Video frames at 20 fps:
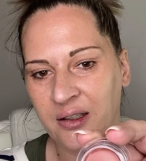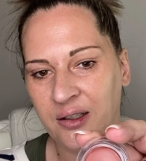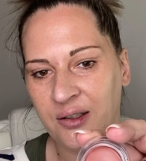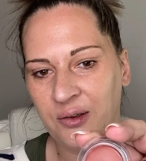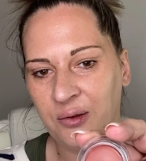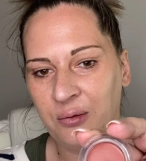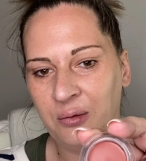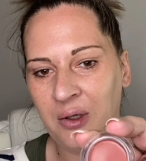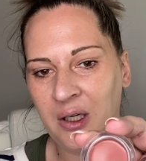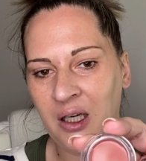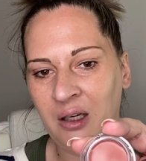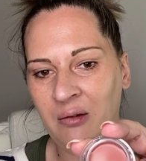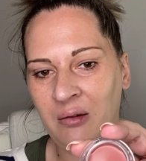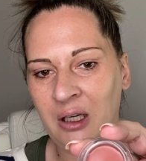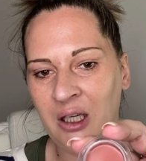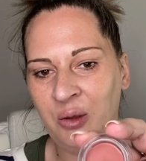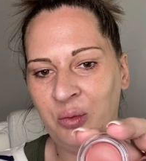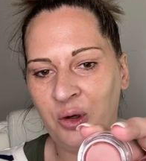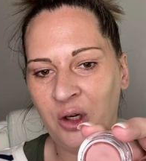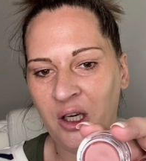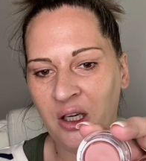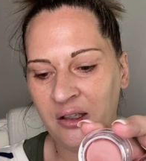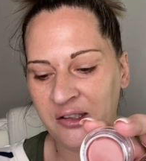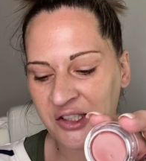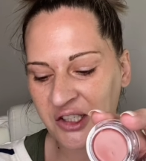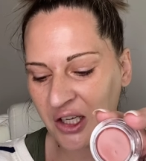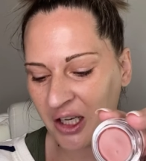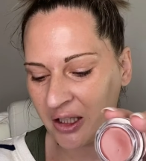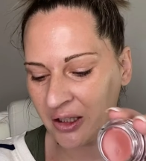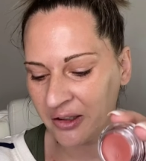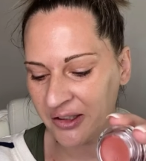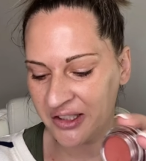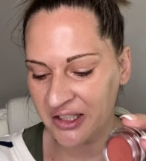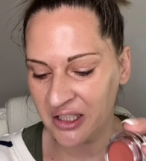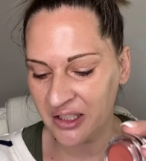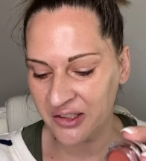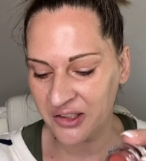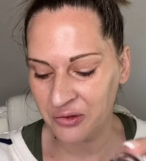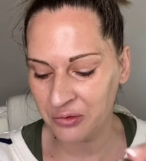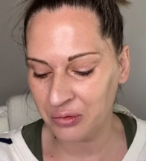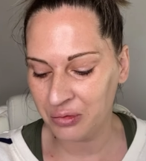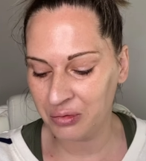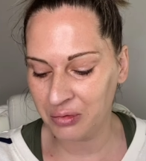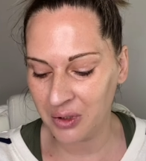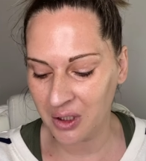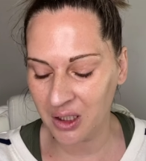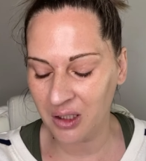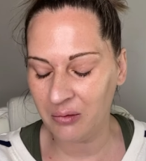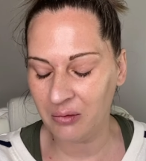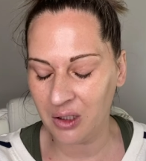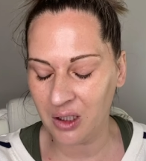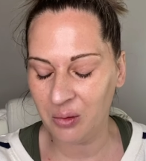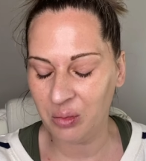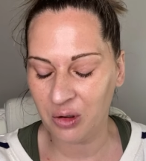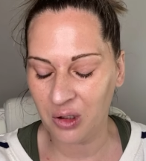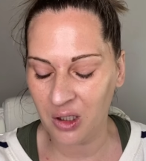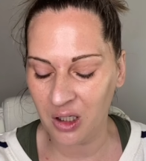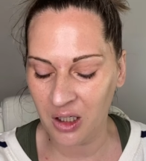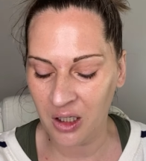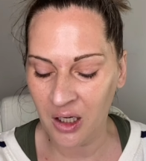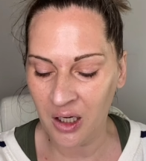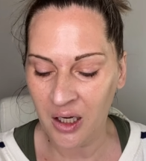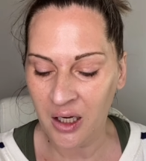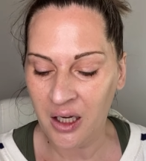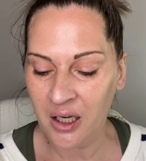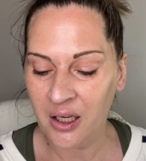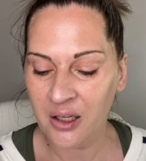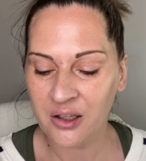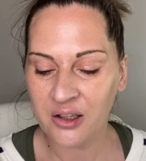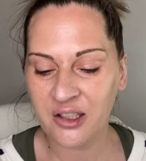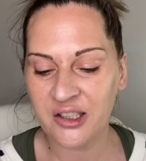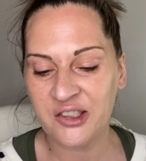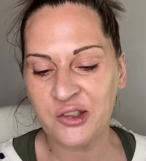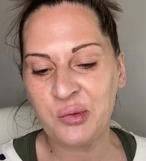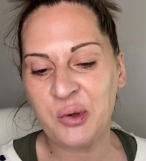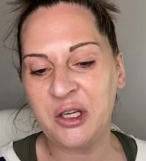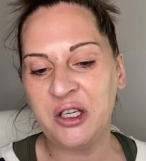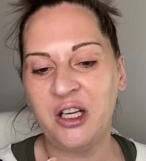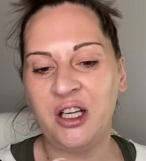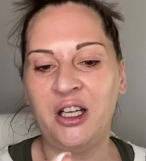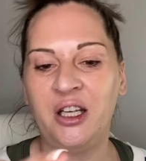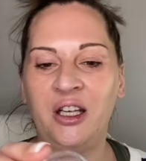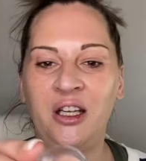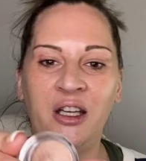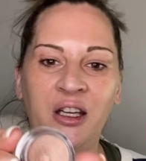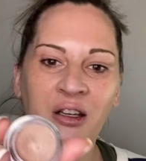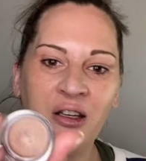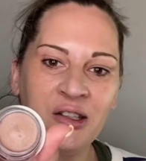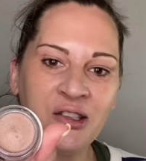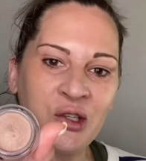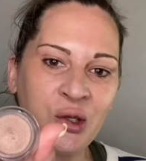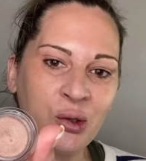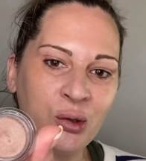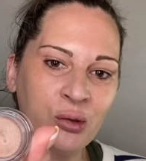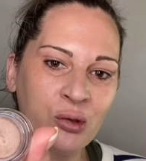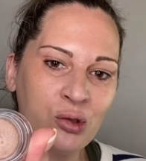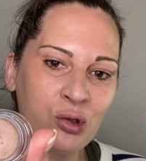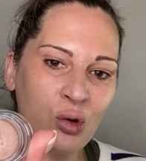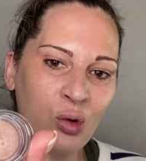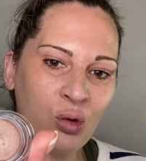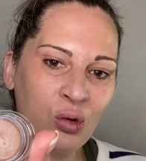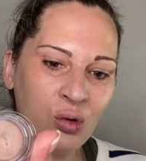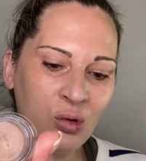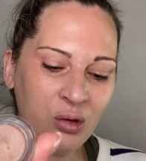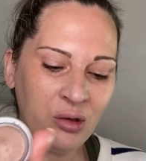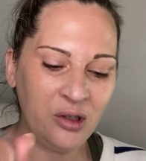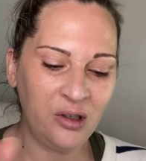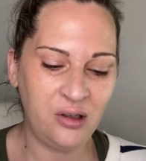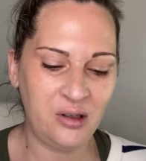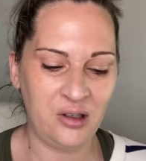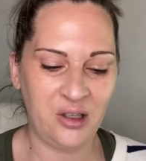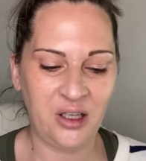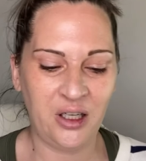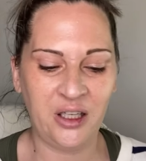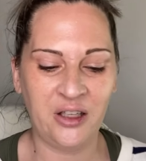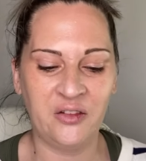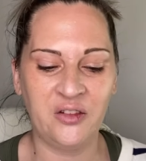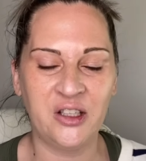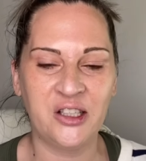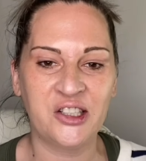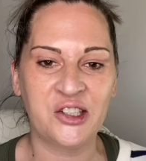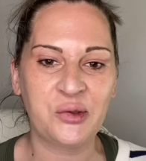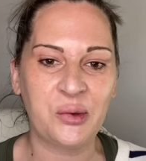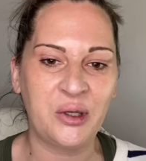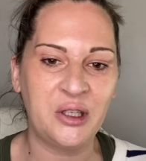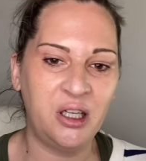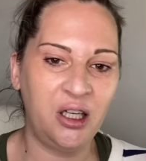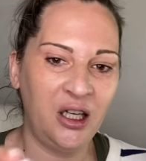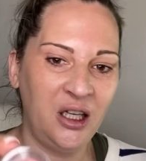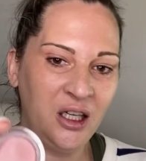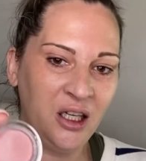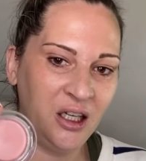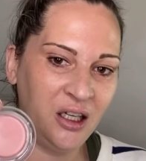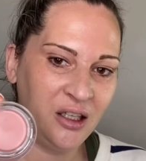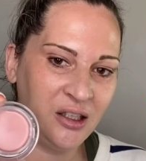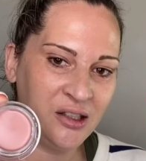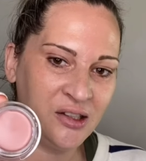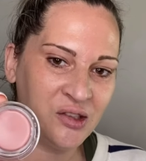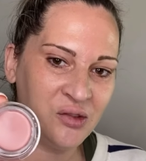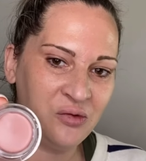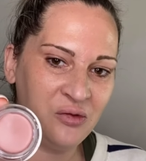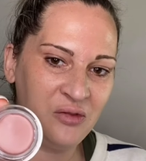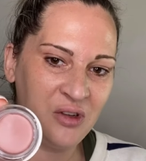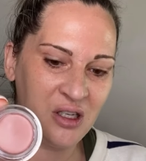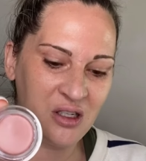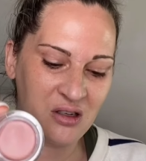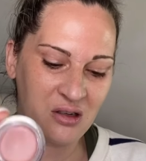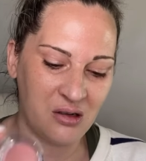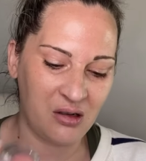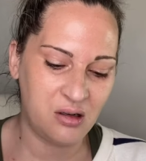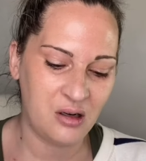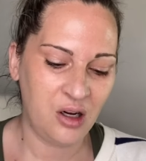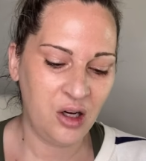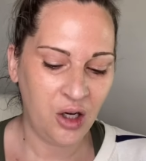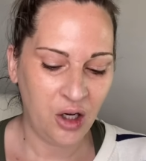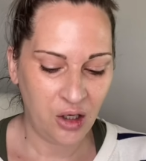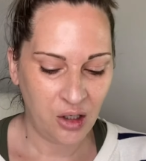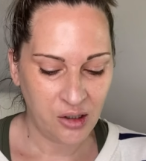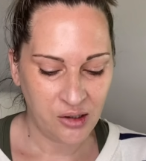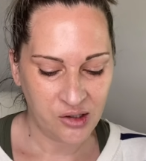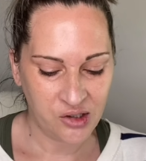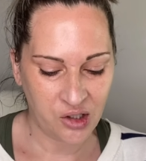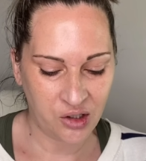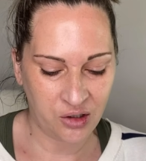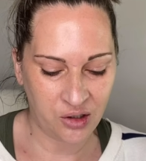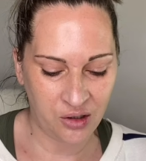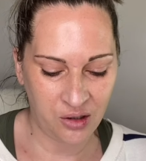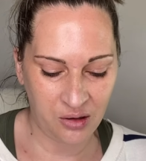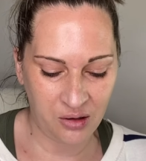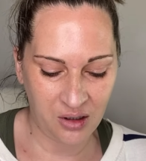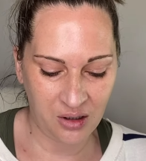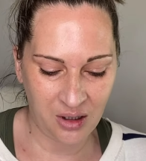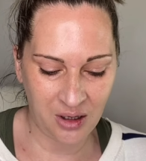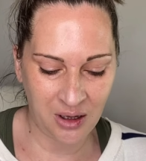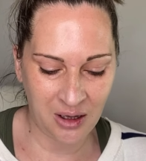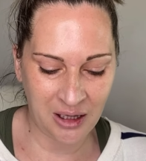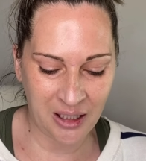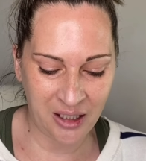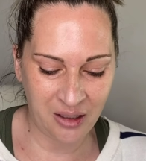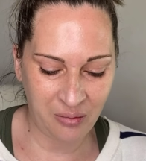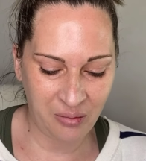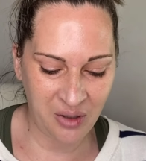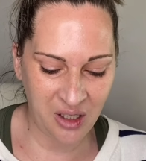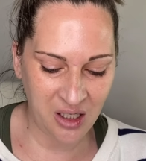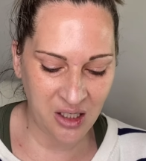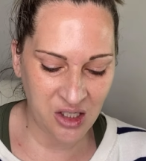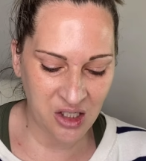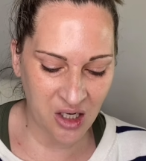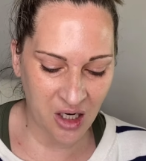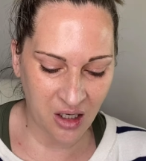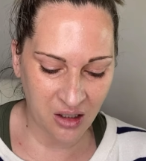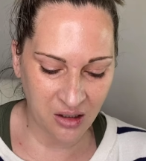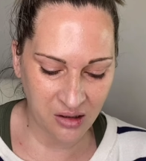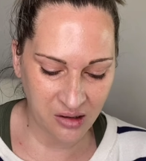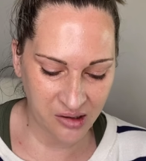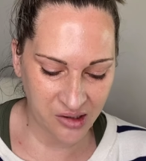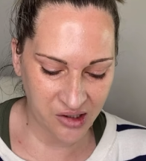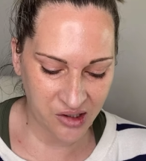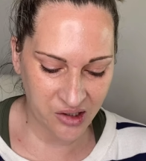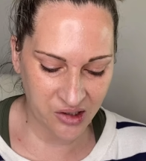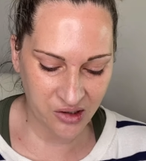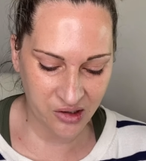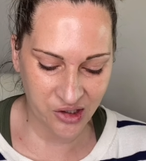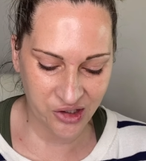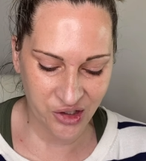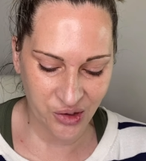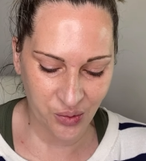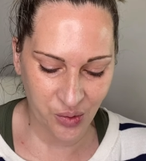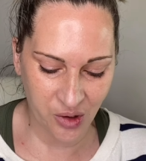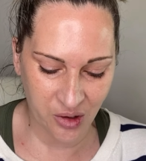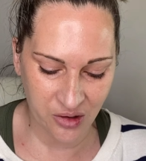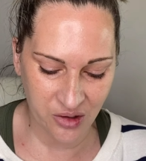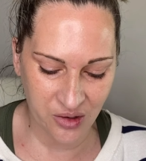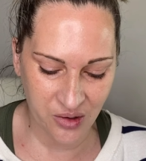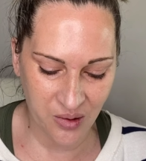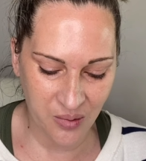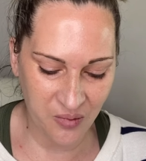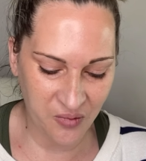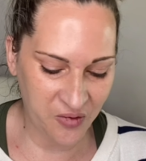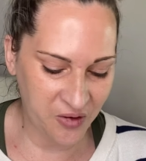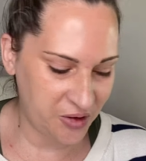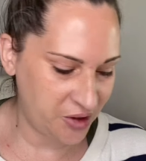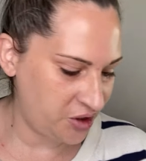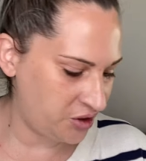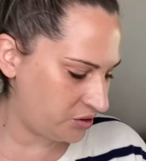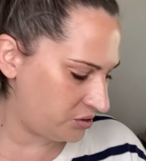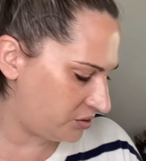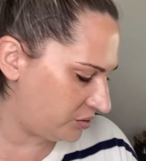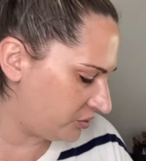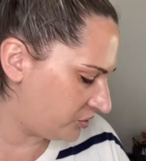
Really, really pretty colours. These are really, really pretty. This one here is called Dawn and this one here is Vision. So let me just swatch them for you.